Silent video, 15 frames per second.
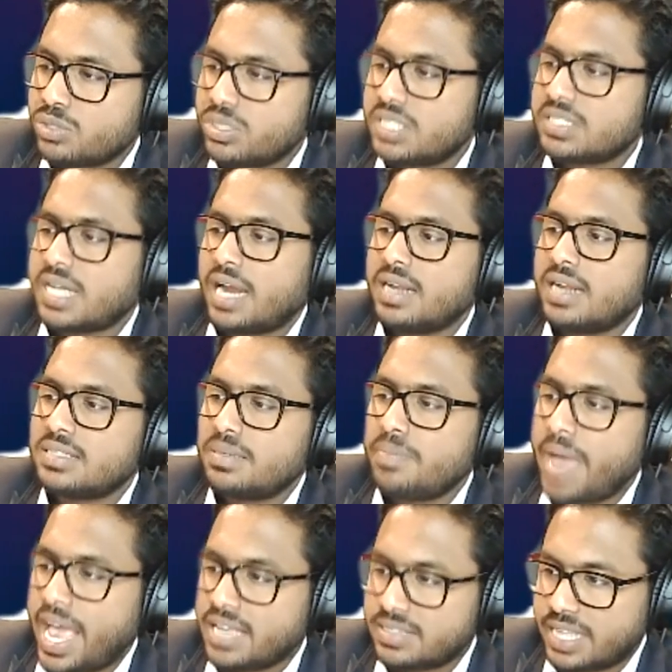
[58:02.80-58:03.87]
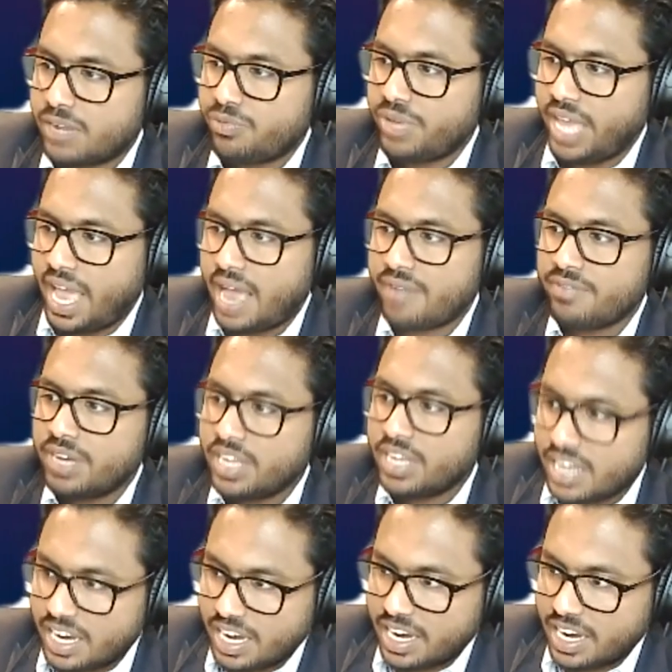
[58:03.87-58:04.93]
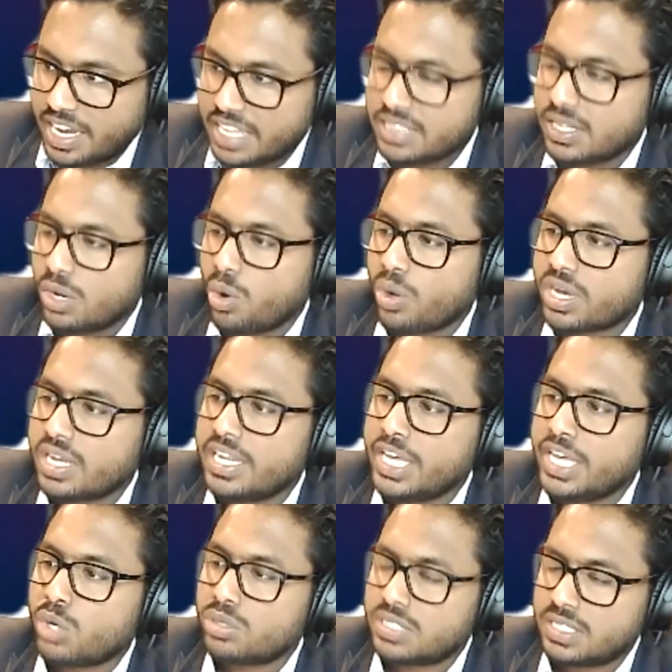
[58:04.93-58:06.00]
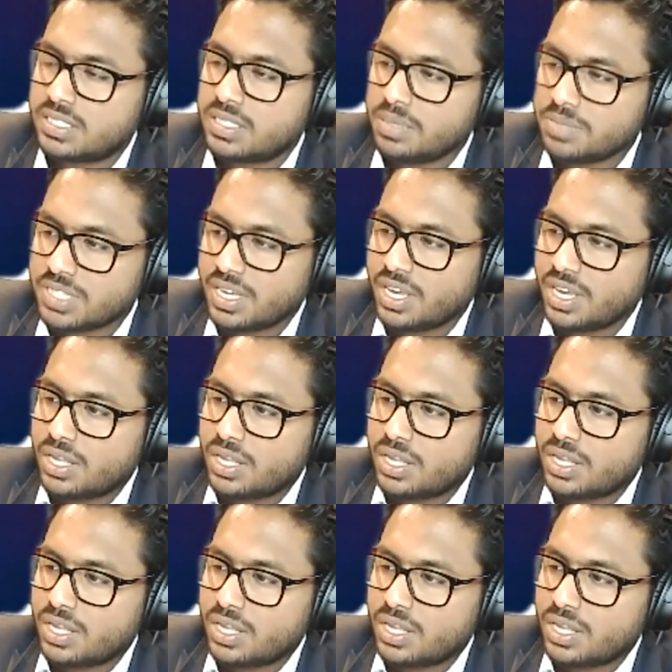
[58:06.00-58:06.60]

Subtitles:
or the Sanasa banks that we have in the local ecosystems.